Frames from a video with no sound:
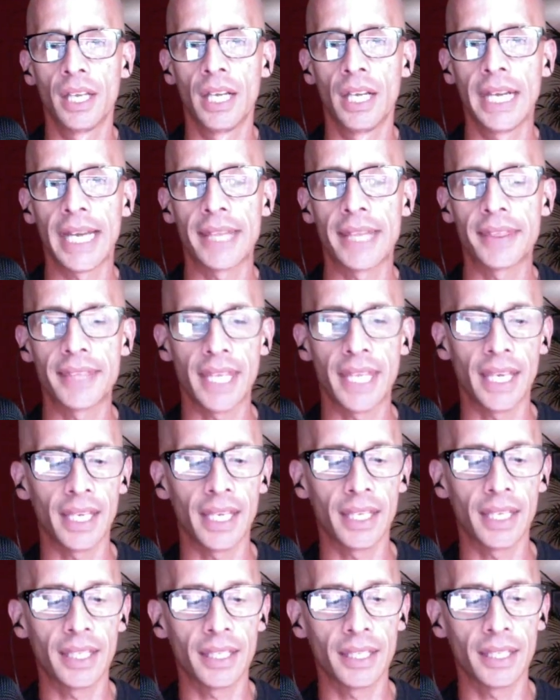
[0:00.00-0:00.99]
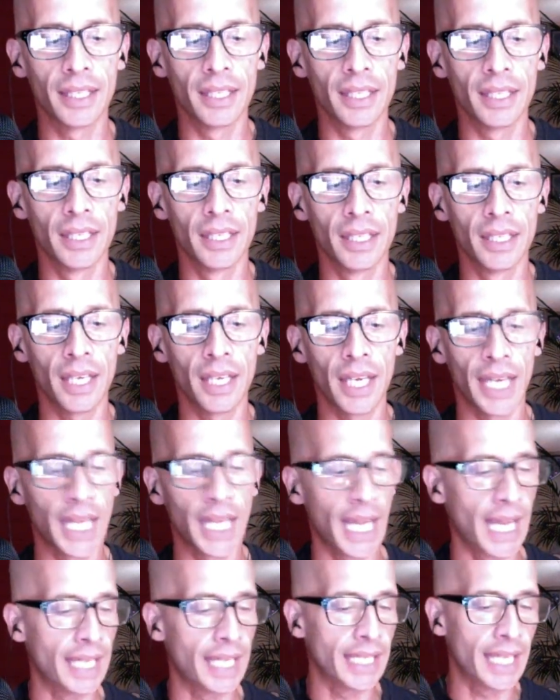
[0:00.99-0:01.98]
I think,
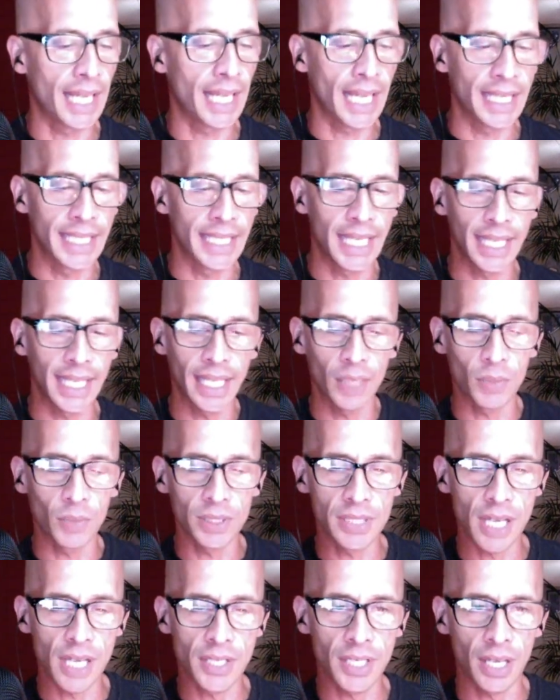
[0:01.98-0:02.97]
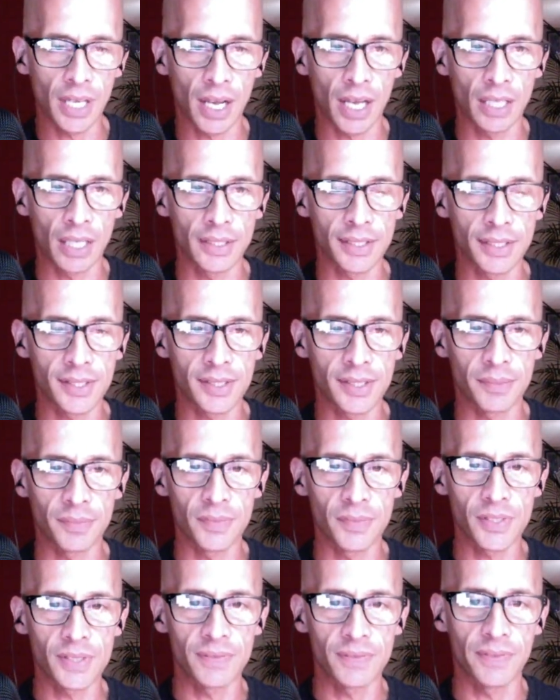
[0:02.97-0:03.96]
and then again, we're touching on some
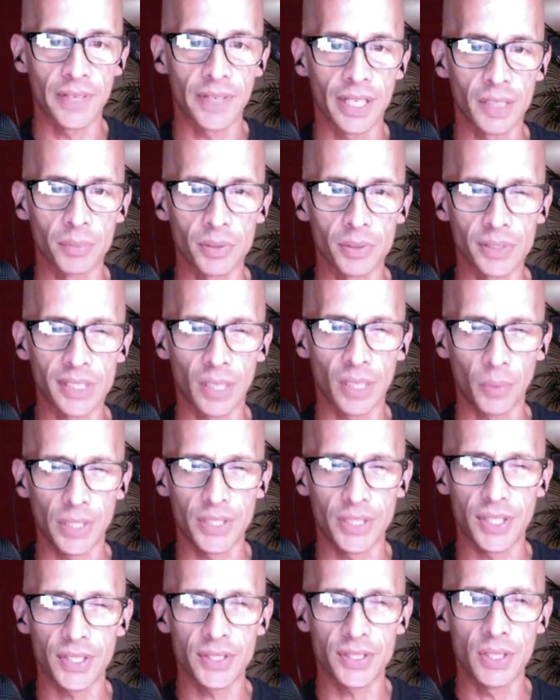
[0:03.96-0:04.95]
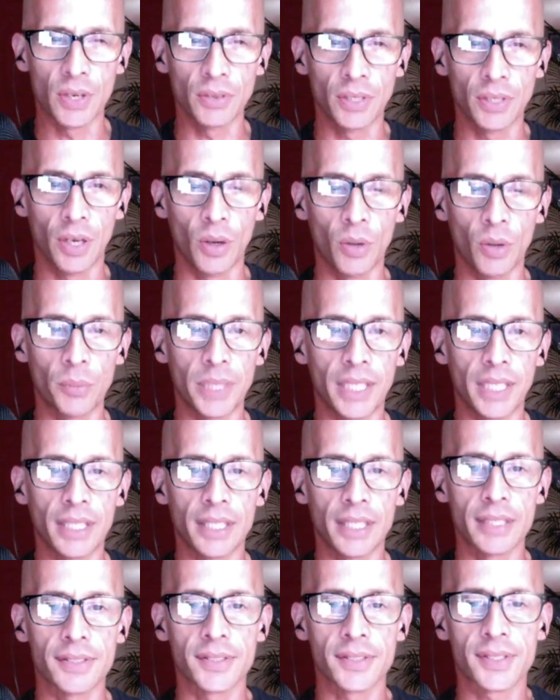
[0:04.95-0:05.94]
variables that we just don't know,
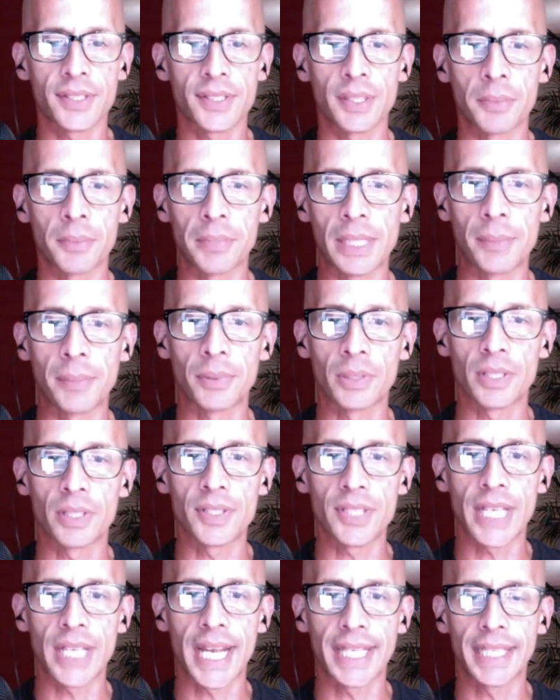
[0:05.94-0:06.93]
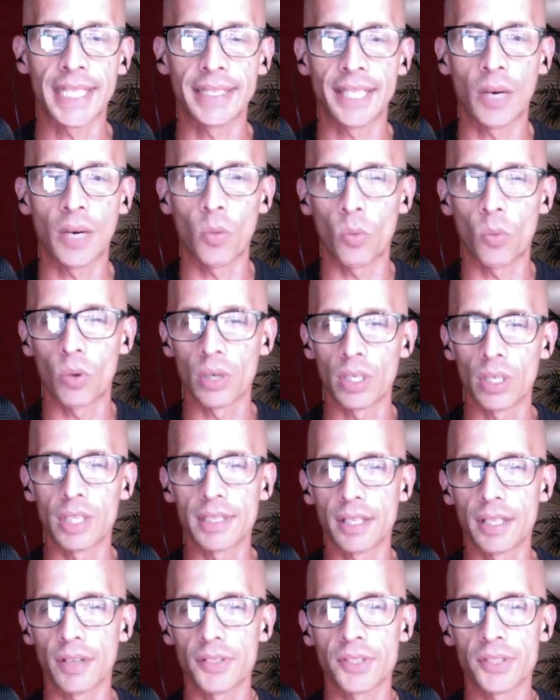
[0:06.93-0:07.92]
because some people are saying that there were
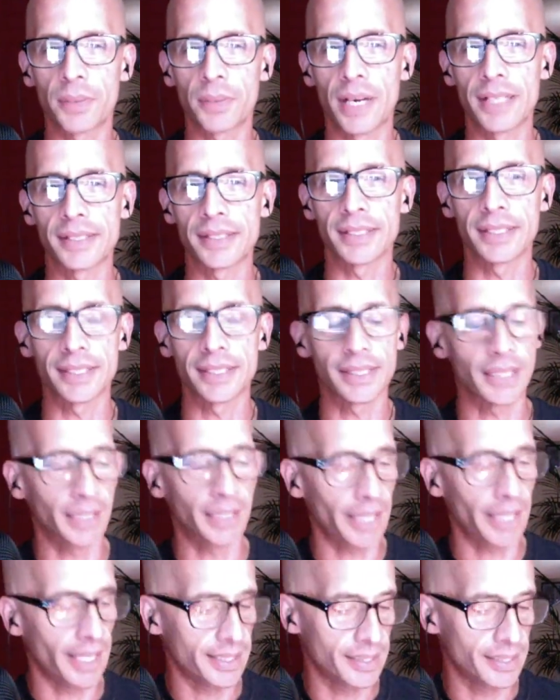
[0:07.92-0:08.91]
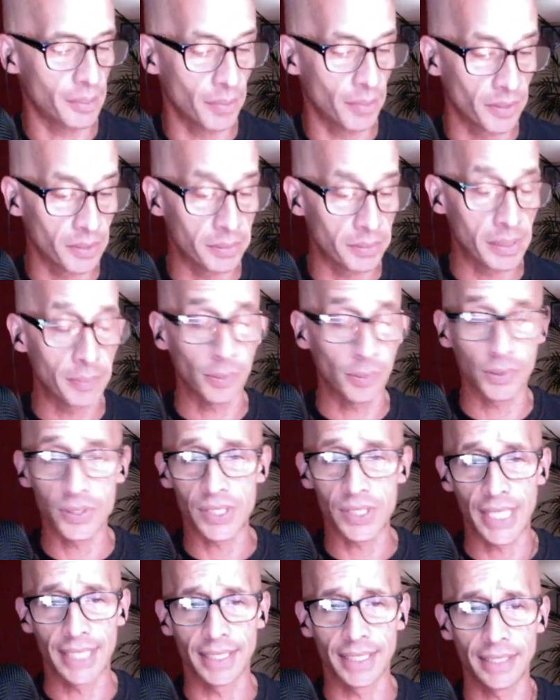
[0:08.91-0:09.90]
adults present, some other people are
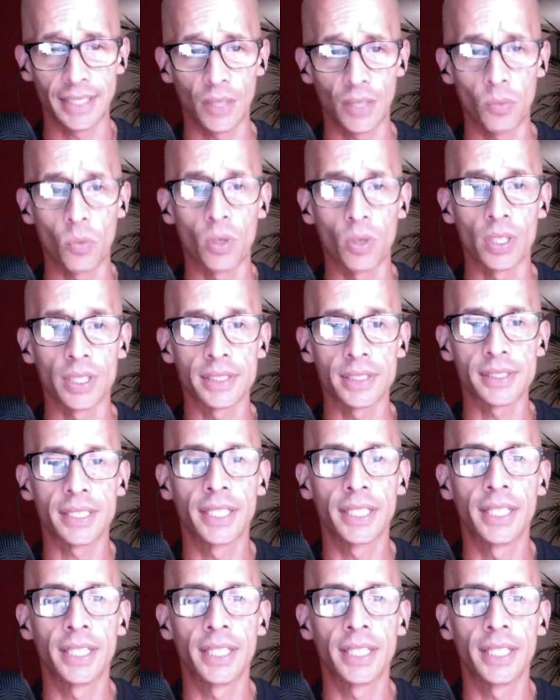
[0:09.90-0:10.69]
saying that there weren't.